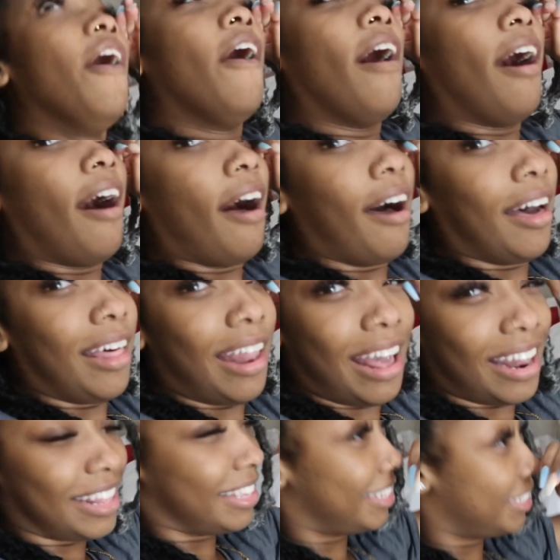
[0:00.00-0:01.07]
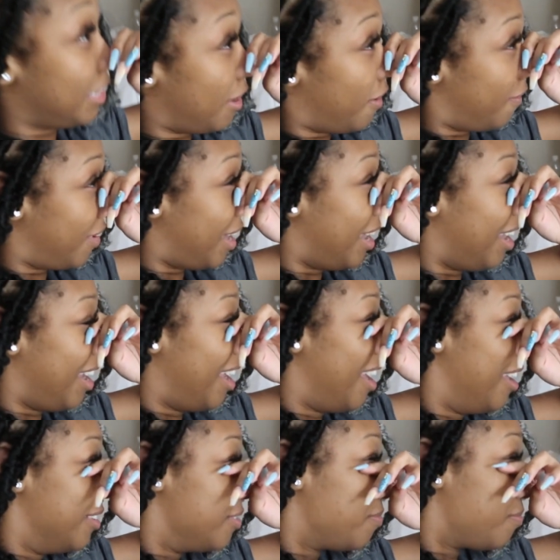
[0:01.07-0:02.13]
Woo! Oh, shit,
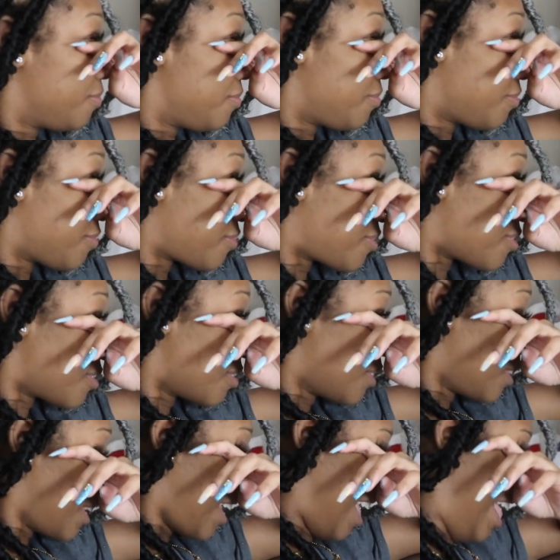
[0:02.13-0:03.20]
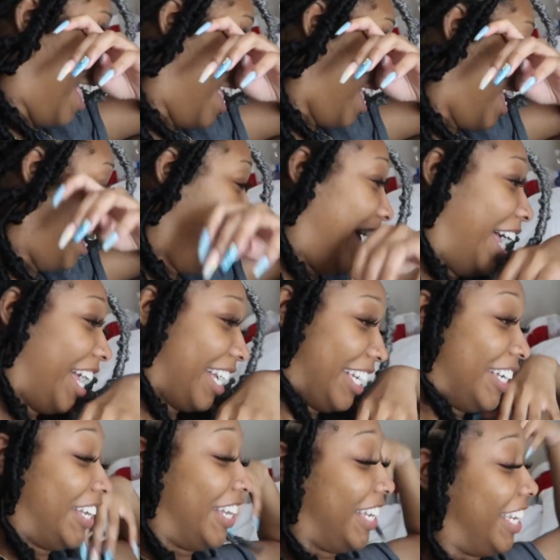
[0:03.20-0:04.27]
you acted that shit on good,
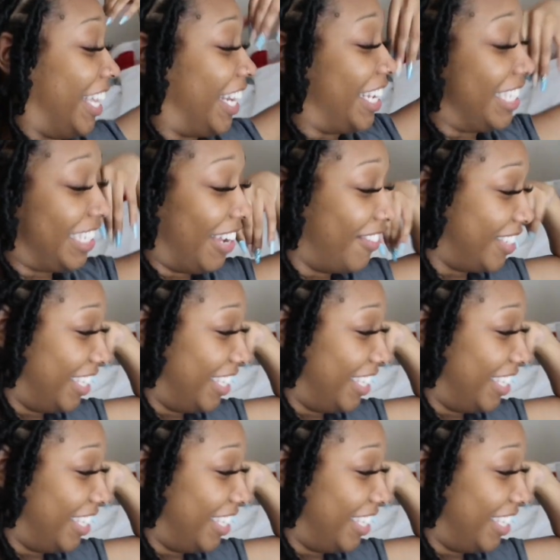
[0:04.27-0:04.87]
baby. Good, because